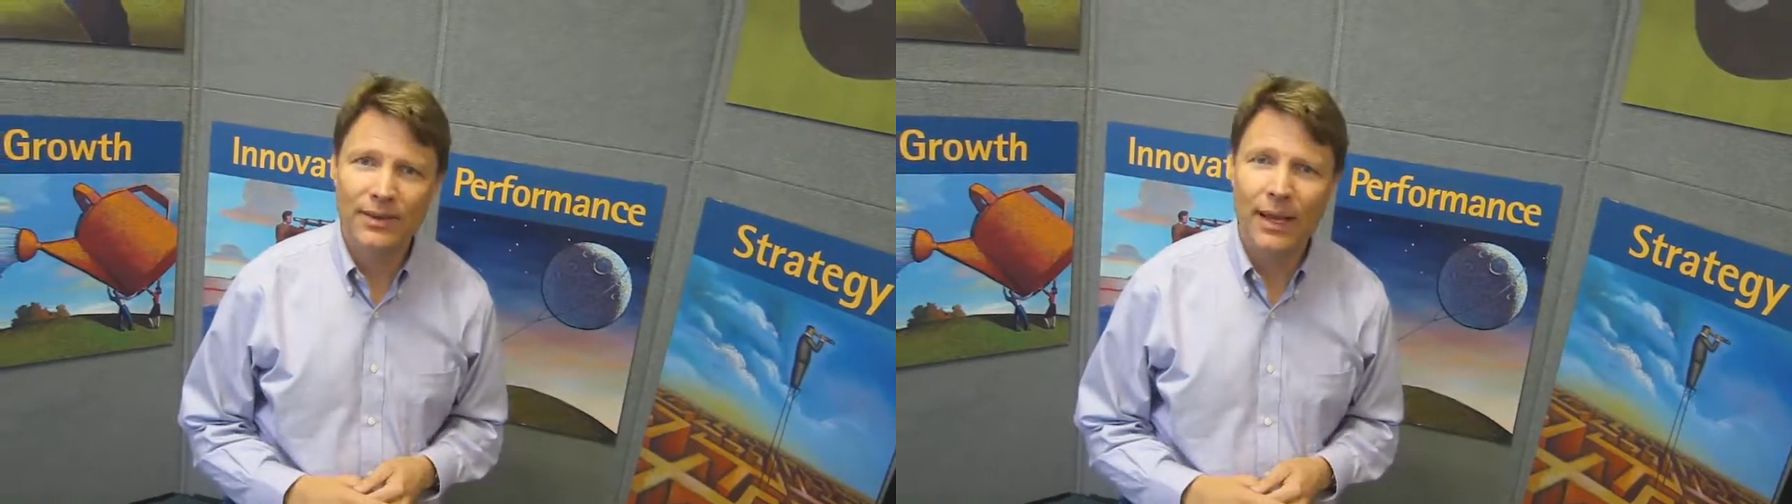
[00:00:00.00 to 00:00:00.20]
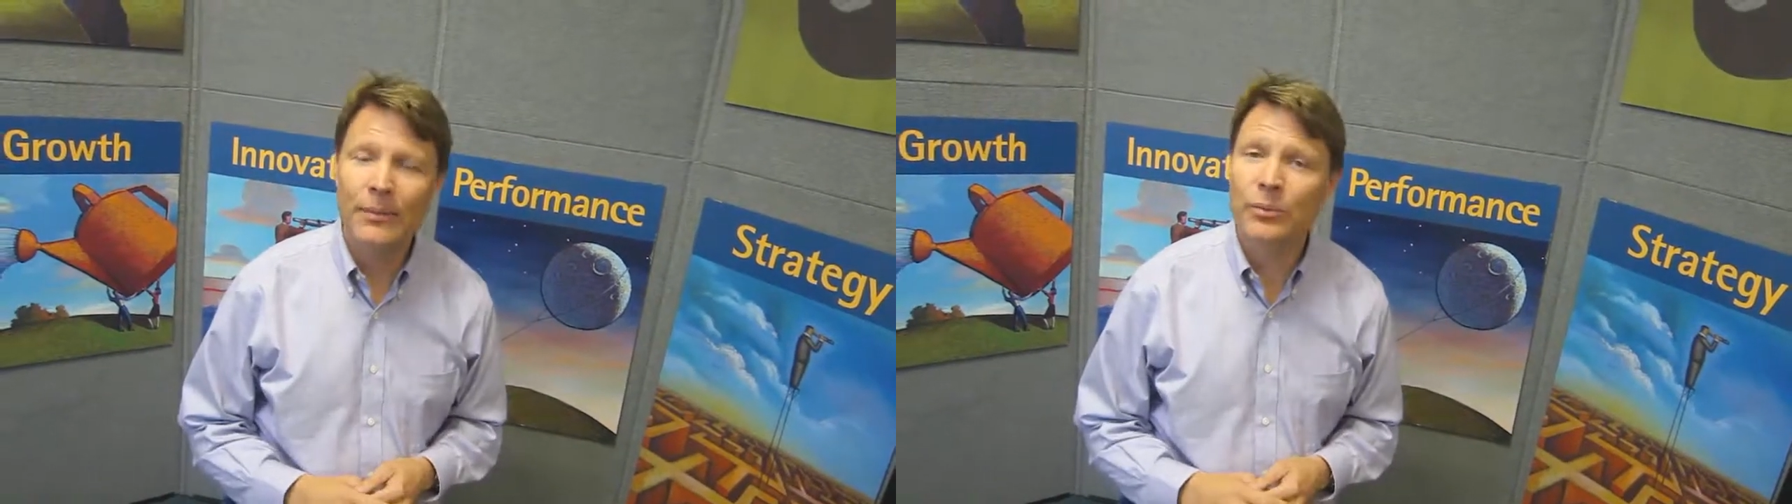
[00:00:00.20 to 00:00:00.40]

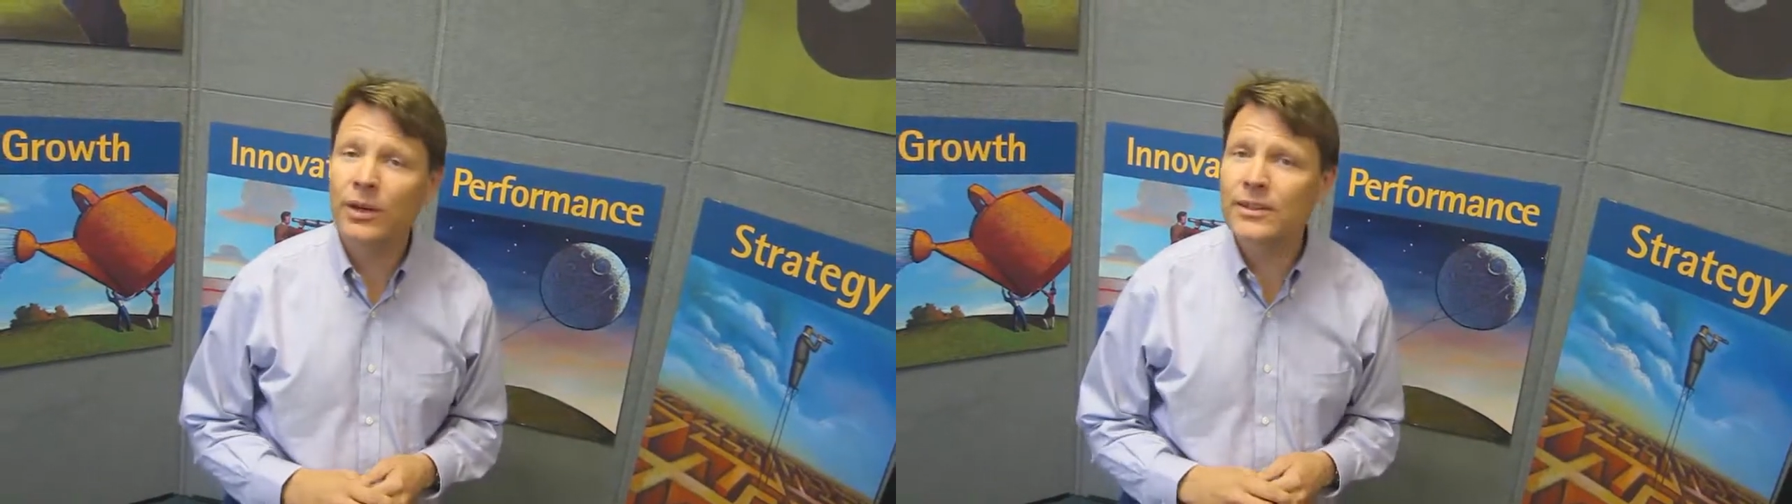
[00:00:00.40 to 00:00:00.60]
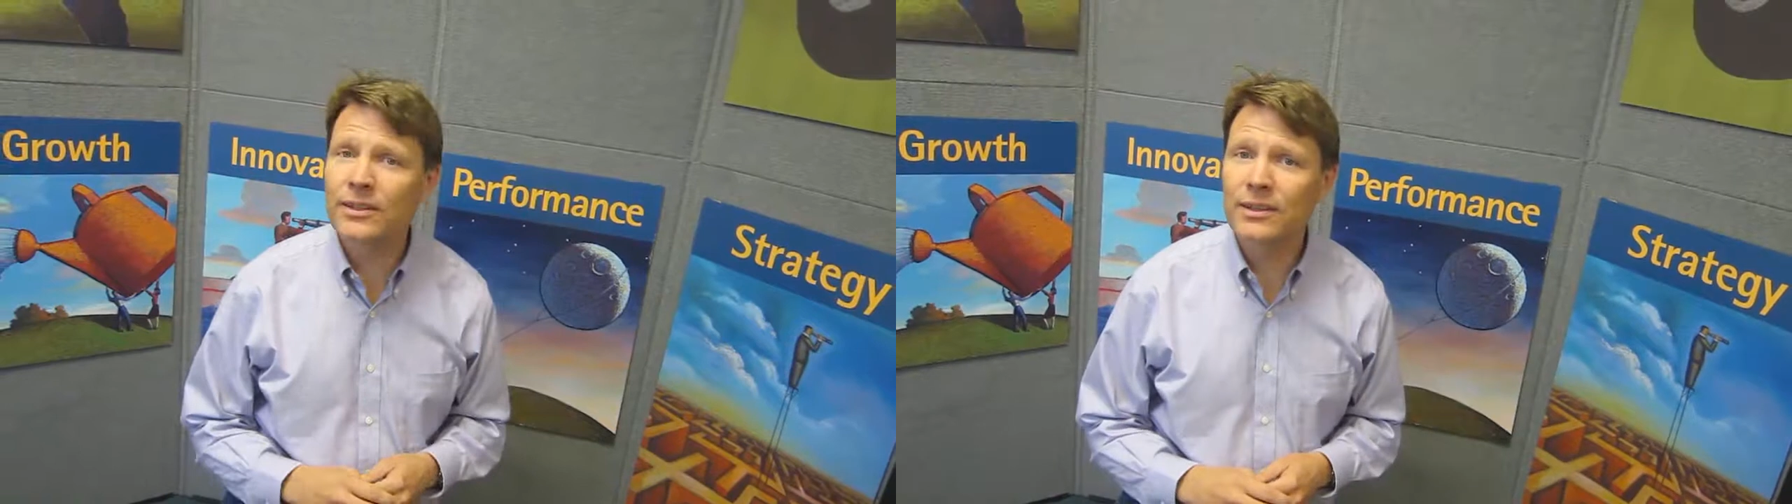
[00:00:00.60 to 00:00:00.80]
I'm the
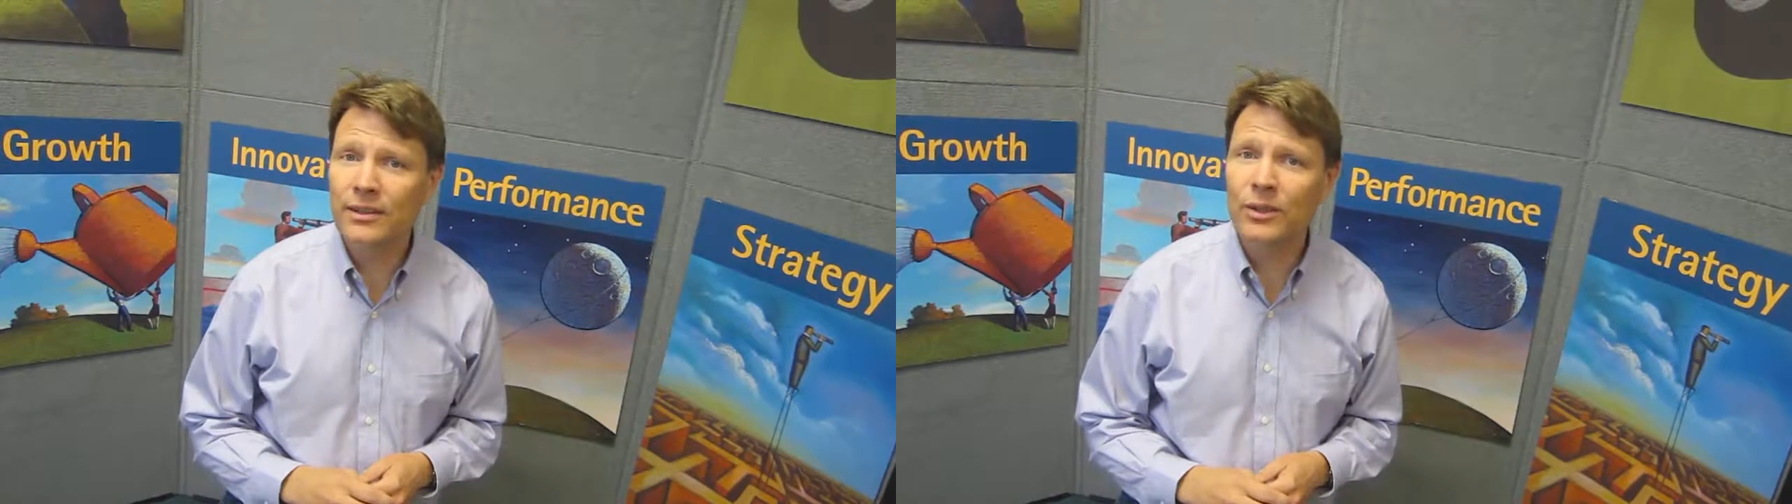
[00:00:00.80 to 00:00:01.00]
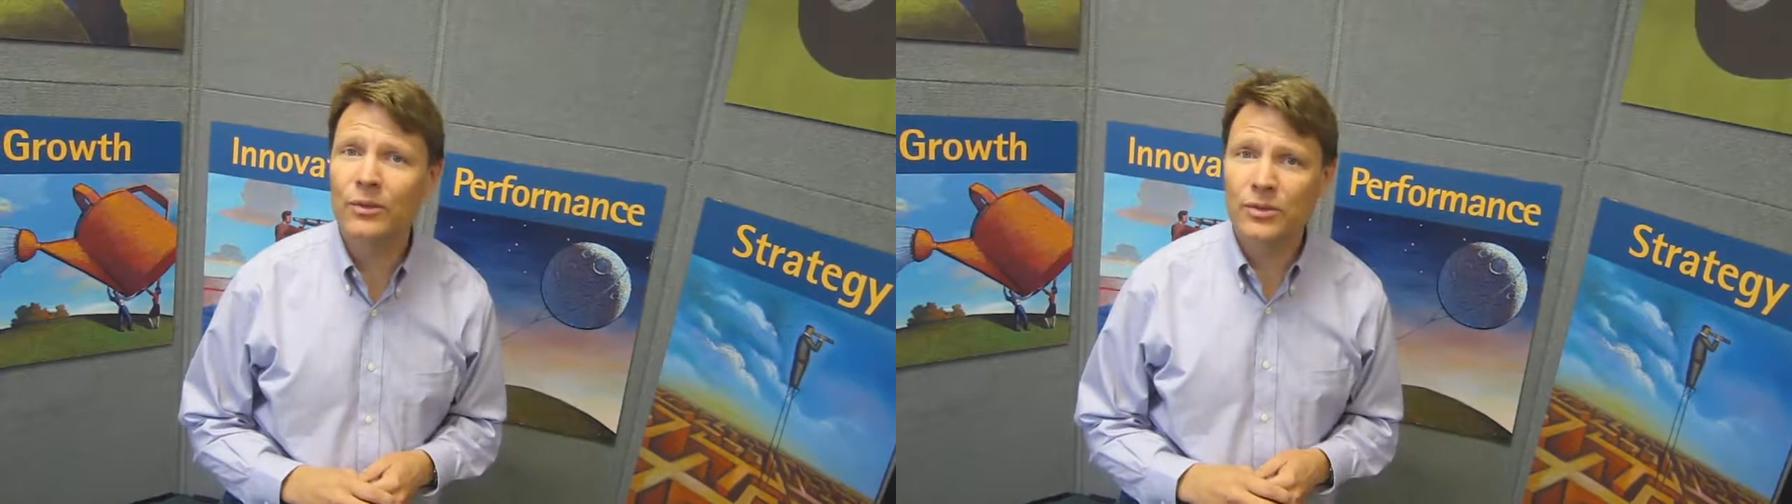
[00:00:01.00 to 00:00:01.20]
president and
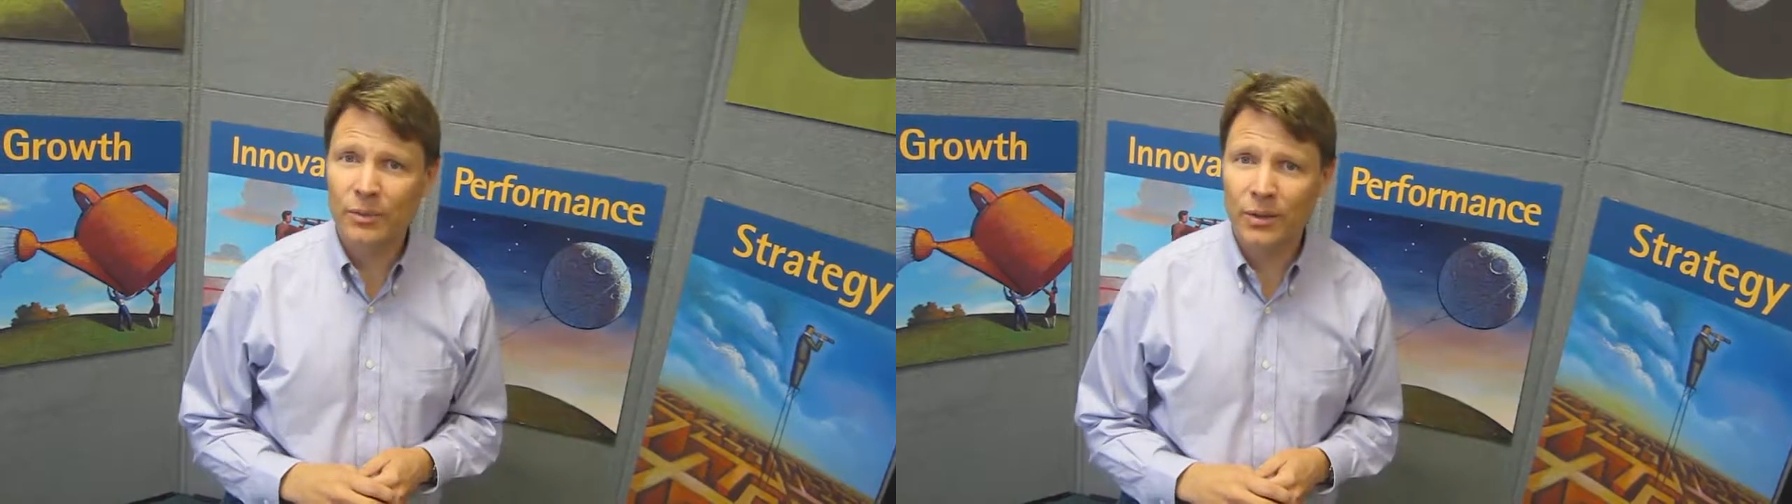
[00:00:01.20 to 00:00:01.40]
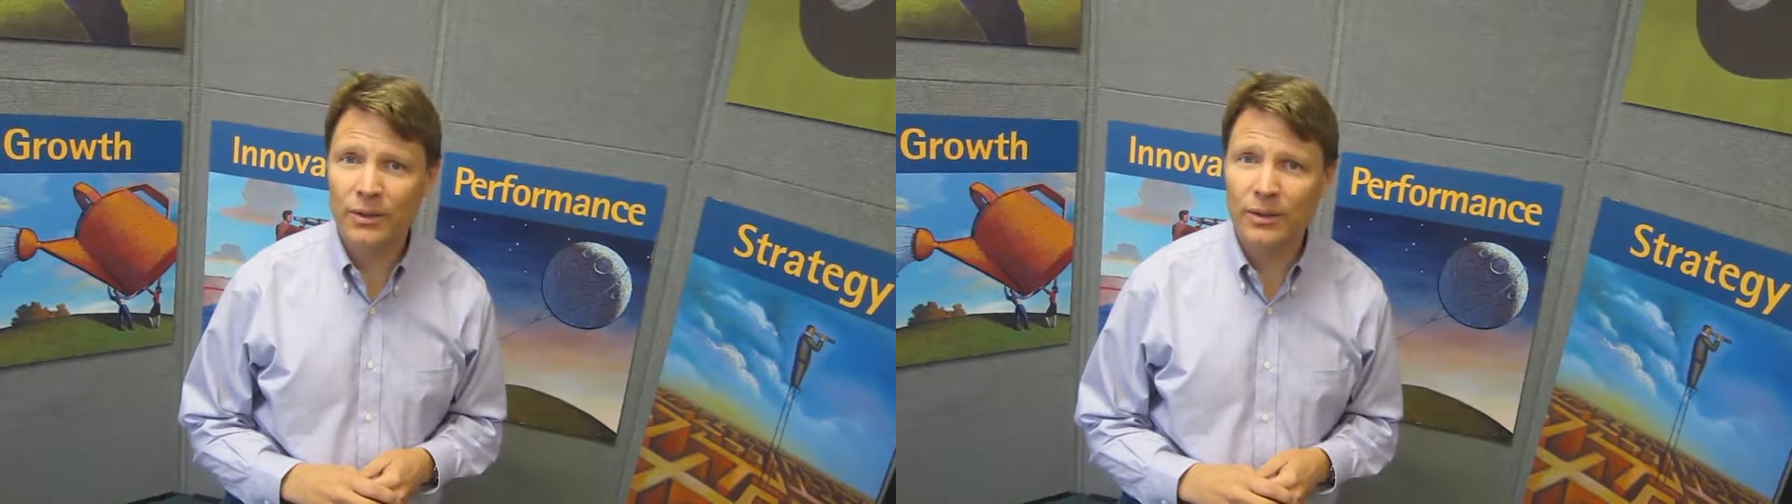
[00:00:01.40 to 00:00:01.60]
CEO of
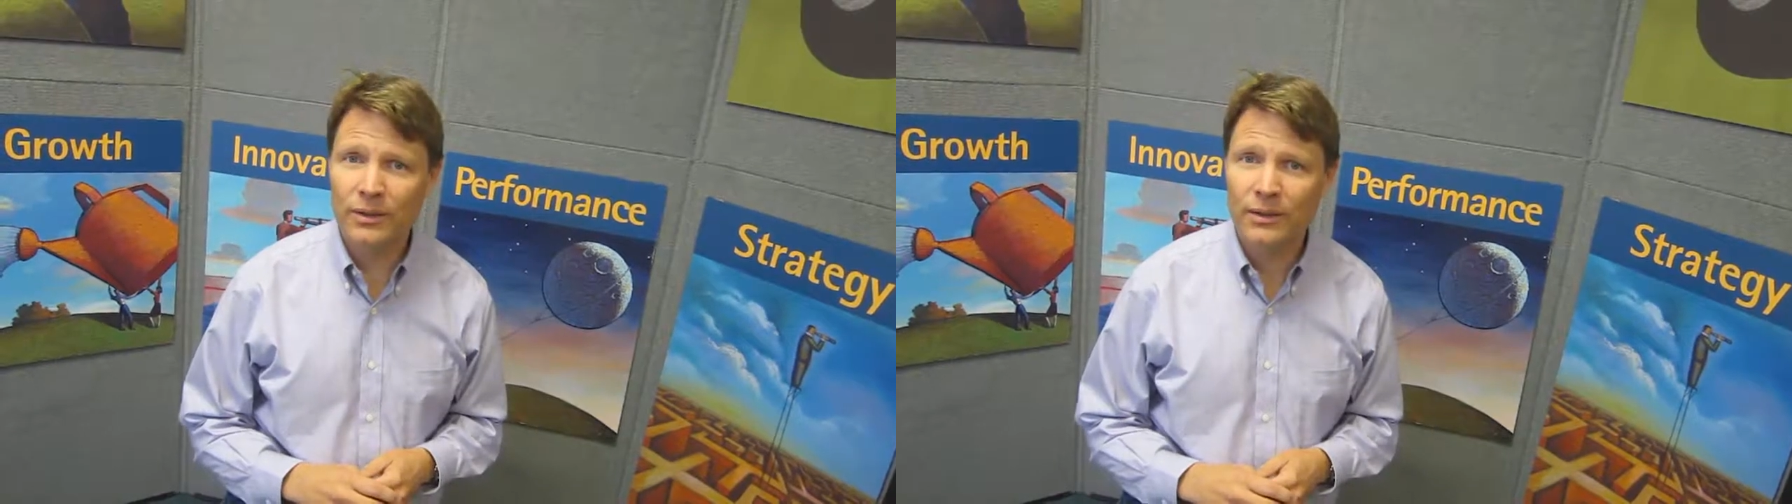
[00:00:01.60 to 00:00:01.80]
SmartOrg.